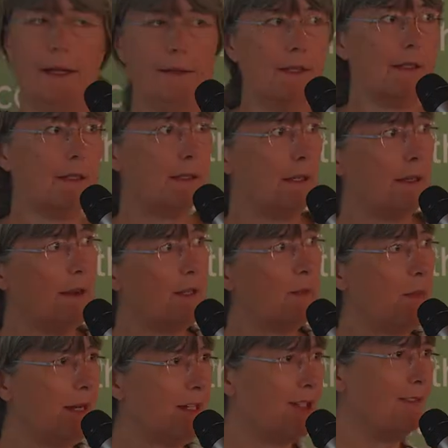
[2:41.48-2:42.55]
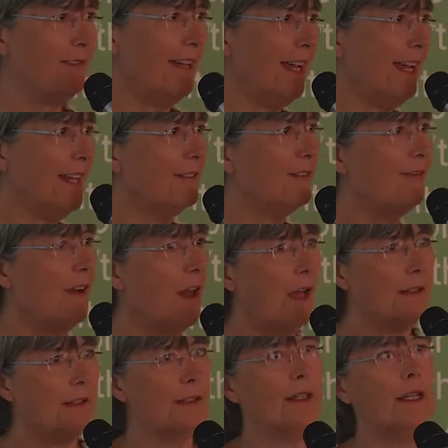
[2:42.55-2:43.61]
And this is a nice picture of it in
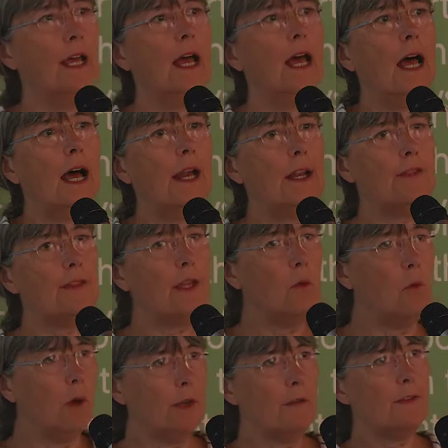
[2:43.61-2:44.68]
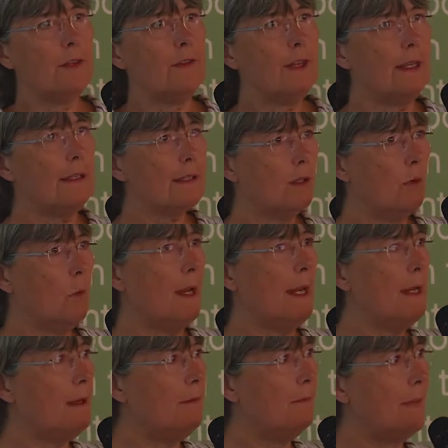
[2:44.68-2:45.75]
flood. And I think one of the things that
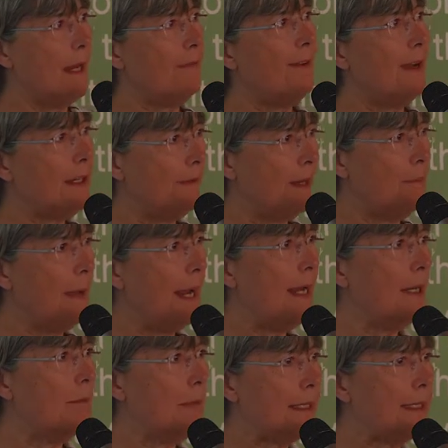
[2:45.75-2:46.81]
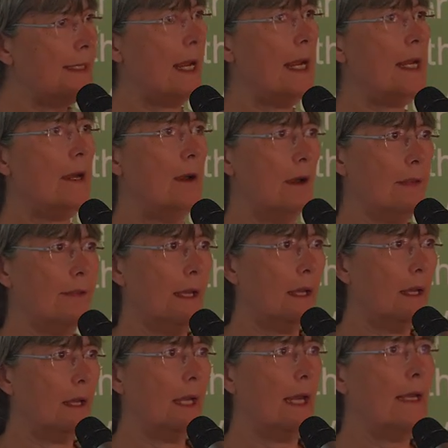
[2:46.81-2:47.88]
we effectively made a mistake, I
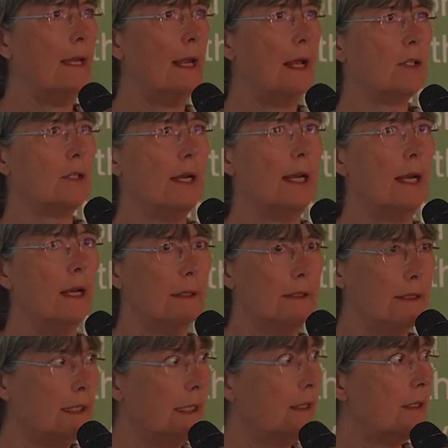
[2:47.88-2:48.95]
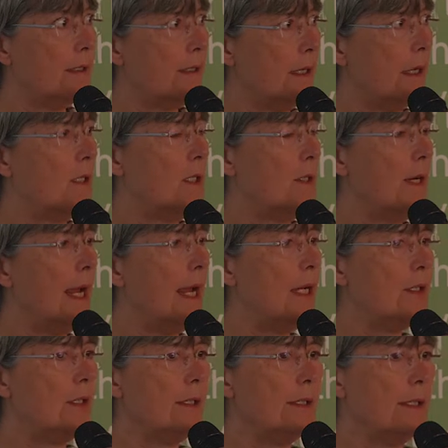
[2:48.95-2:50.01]
think, in Natural England and in the statutory
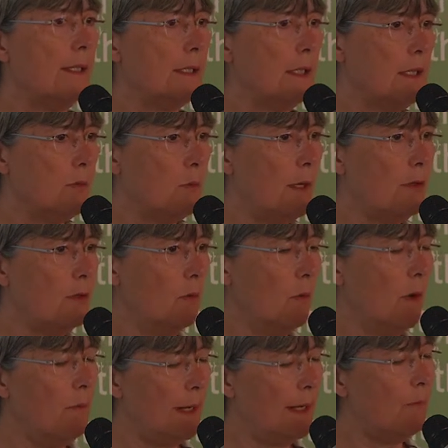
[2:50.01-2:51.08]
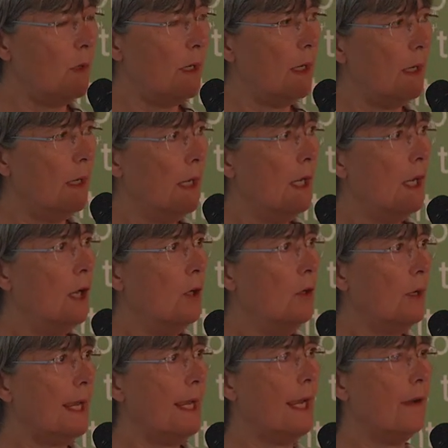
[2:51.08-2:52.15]
agencies is we thought when we were
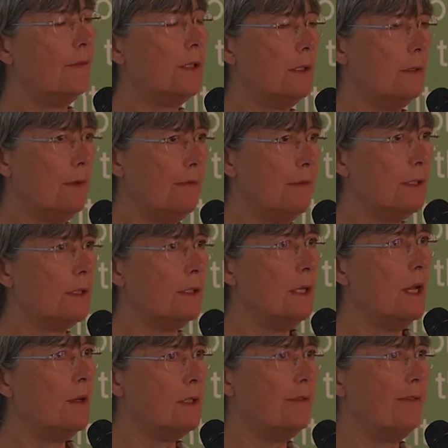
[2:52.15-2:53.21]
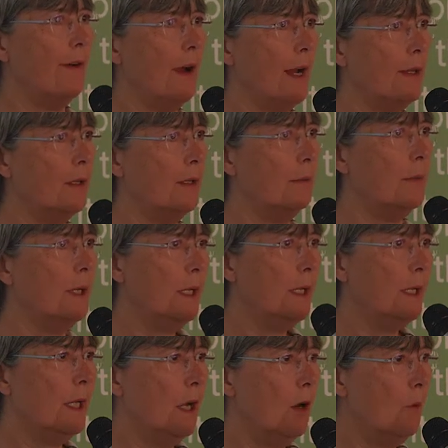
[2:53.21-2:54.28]
looking after the rivers and notifying them,
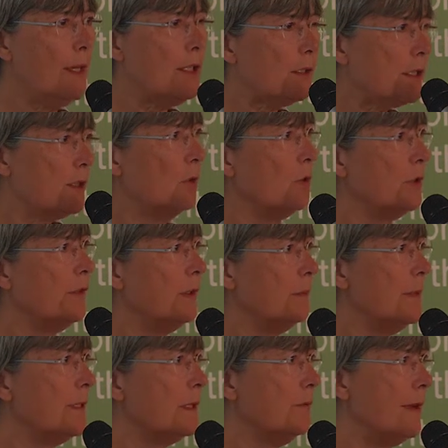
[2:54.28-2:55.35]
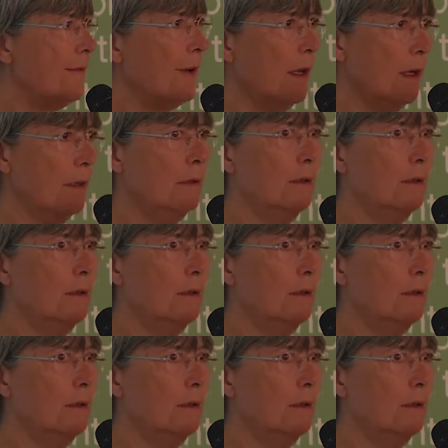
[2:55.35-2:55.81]
we just thought of them as the river.